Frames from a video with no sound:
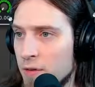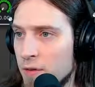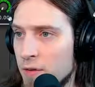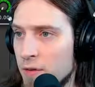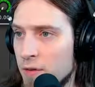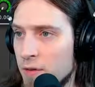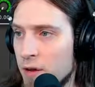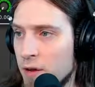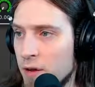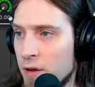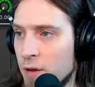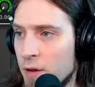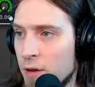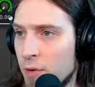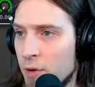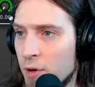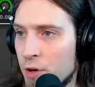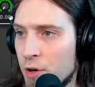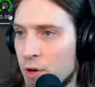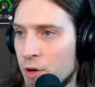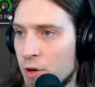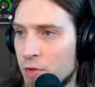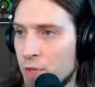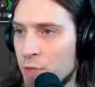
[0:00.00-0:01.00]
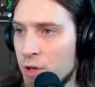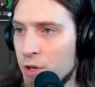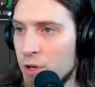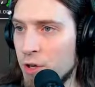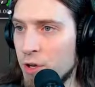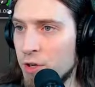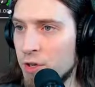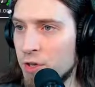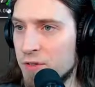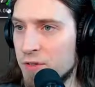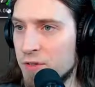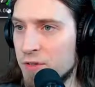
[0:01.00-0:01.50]
yeah, I'm going to zoom in
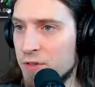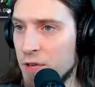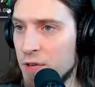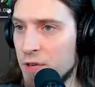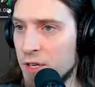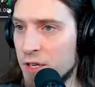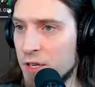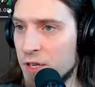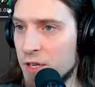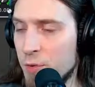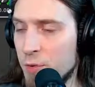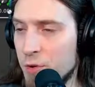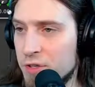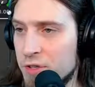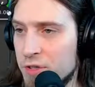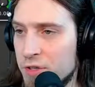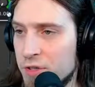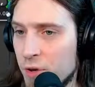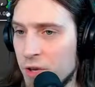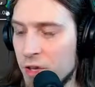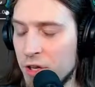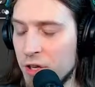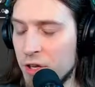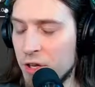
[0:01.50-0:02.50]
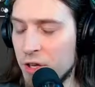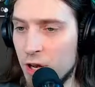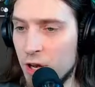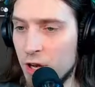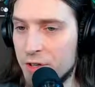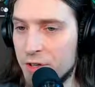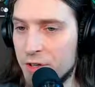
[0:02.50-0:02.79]
because 3 decibels is already a lot.